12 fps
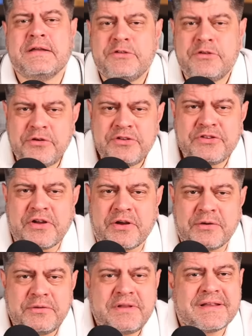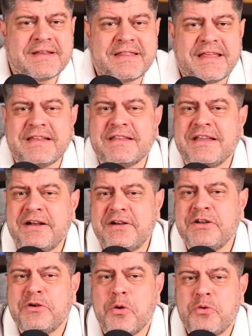Turns out that they're
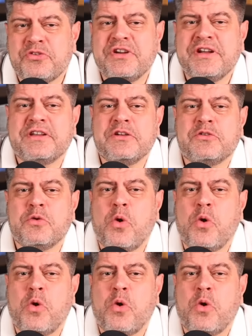negotiating to